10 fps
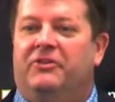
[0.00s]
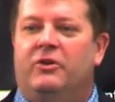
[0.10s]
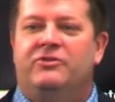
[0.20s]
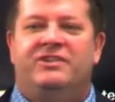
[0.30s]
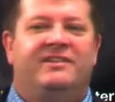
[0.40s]

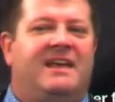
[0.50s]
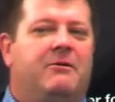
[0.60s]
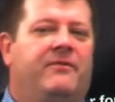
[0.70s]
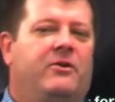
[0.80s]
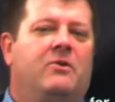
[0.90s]
So just
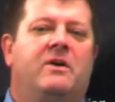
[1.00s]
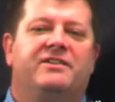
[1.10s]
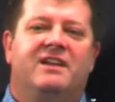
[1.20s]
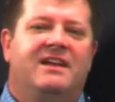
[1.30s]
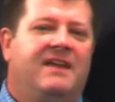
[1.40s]
that referral
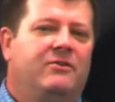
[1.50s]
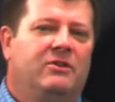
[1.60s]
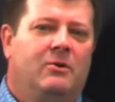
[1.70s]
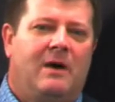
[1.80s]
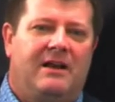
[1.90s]
question I gave
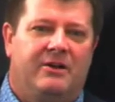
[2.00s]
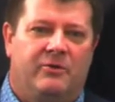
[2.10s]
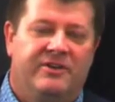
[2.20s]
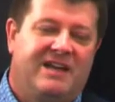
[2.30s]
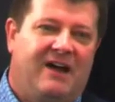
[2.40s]
you a little while
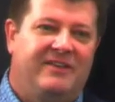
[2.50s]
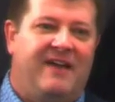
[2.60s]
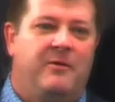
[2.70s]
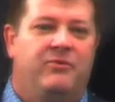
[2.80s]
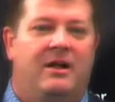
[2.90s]
ago, the child's
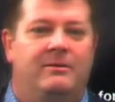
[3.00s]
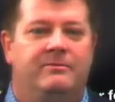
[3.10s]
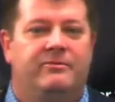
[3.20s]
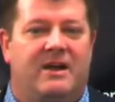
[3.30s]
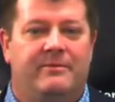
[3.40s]
having
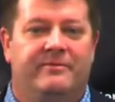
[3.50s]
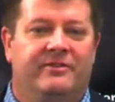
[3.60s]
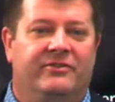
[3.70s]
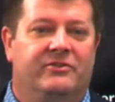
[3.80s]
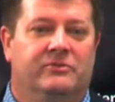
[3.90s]

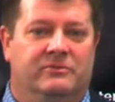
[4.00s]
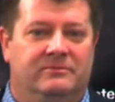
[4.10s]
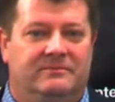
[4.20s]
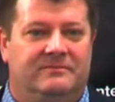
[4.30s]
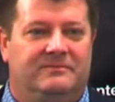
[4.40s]
problems in school.
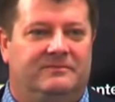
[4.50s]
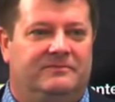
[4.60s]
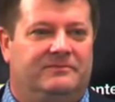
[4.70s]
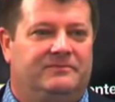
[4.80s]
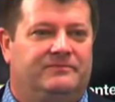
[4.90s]

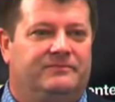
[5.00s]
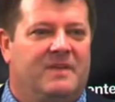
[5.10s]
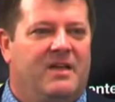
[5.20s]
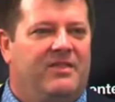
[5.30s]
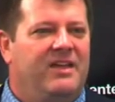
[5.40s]

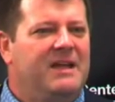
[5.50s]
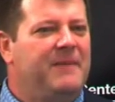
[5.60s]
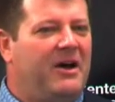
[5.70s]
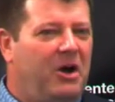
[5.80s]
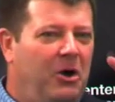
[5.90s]
Think
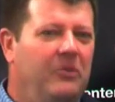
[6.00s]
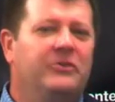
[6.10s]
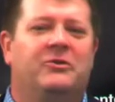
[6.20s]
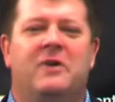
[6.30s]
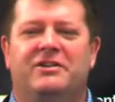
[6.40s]
about all
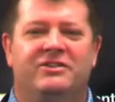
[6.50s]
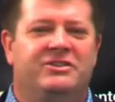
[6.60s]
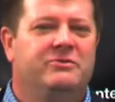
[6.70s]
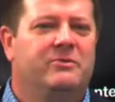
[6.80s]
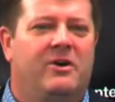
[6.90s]
those
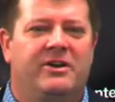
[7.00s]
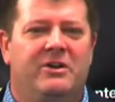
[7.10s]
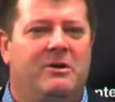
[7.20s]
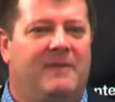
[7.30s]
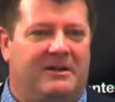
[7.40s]
questions you would want to
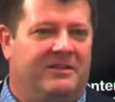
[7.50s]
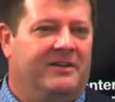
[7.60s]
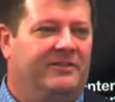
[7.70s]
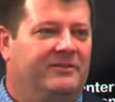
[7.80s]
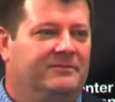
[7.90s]
know about
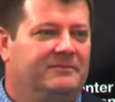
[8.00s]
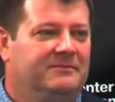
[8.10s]
this.